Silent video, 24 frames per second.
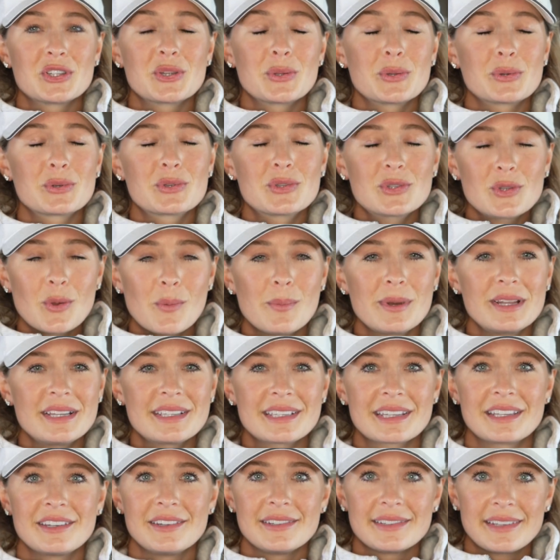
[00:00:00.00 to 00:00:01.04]
So there's so many
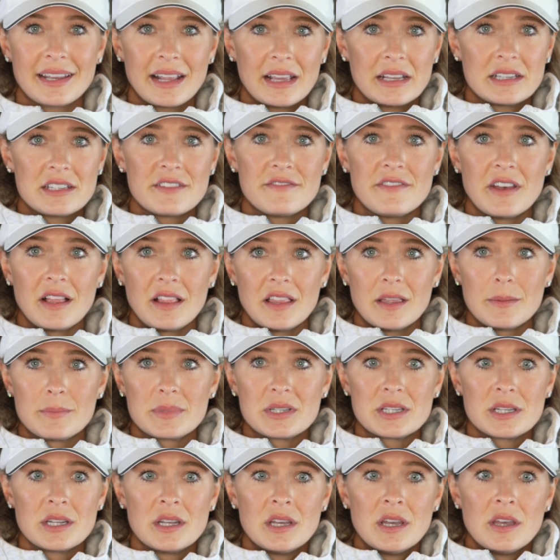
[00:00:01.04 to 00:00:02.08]
skills that I had
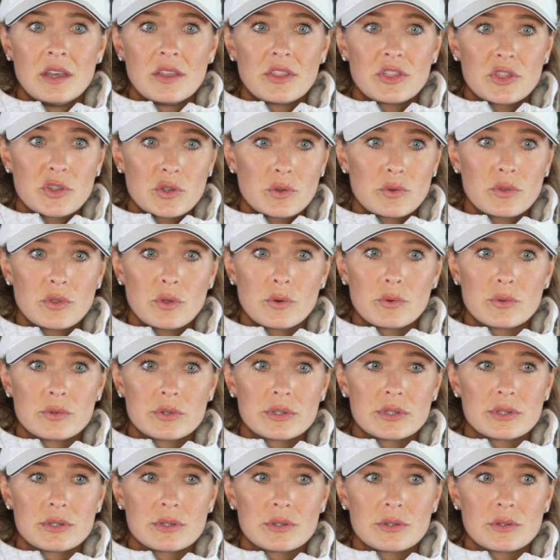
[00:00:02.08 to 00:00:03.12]
developed through
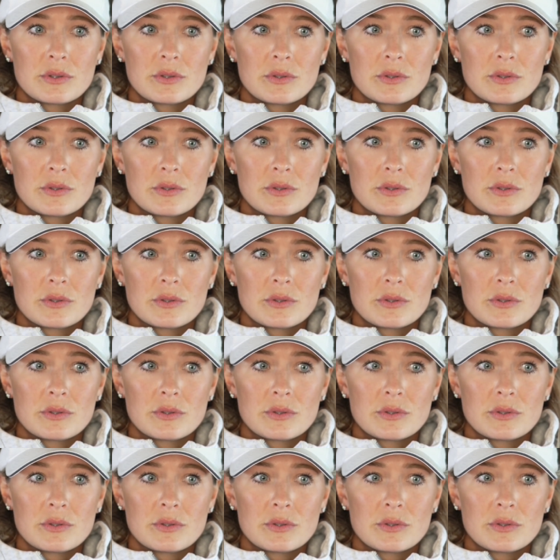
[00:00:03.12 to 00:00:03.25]
those